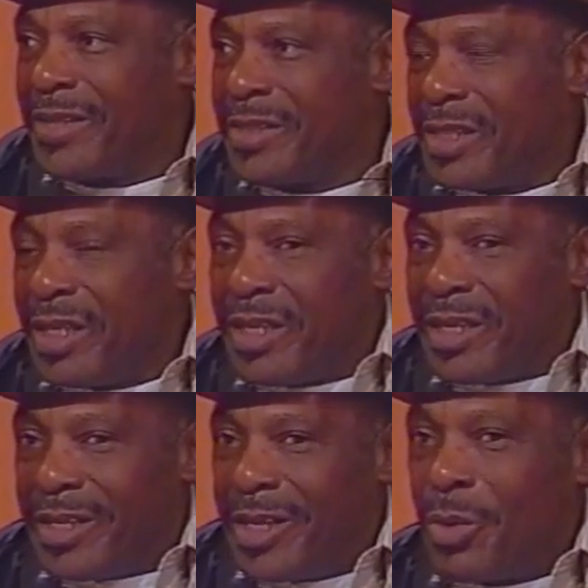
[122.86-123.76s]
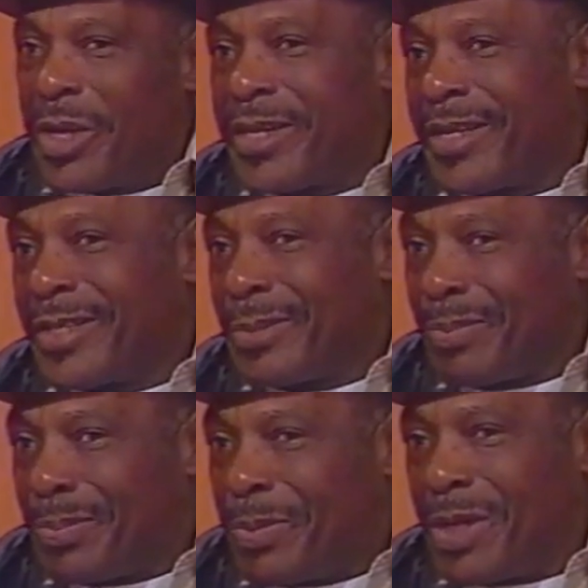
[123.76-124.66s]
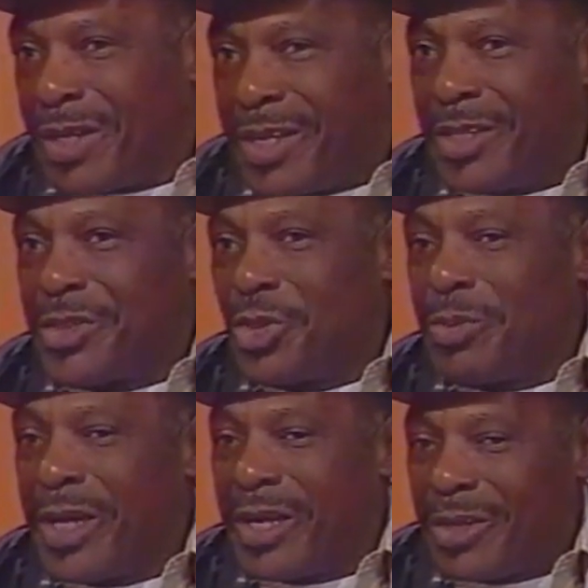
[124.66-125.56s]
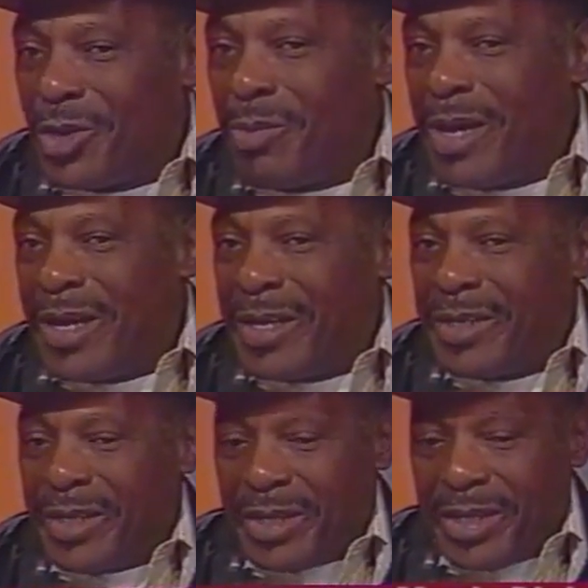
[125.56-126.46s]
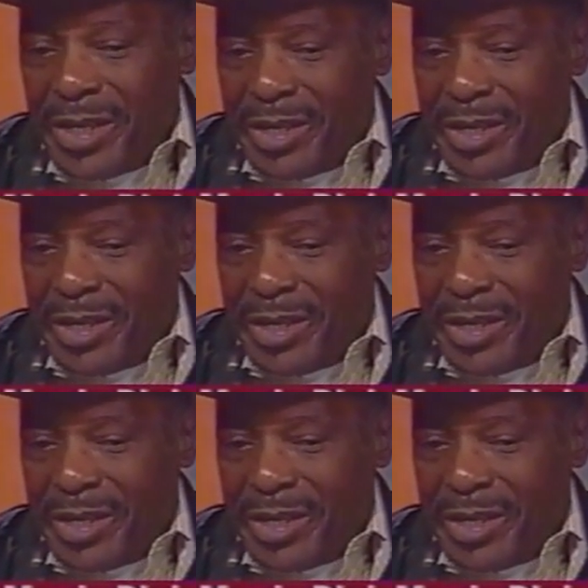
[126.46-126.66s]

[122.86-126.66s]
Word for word: guys, and they the one kind of uh, kind of showed me how to go by it.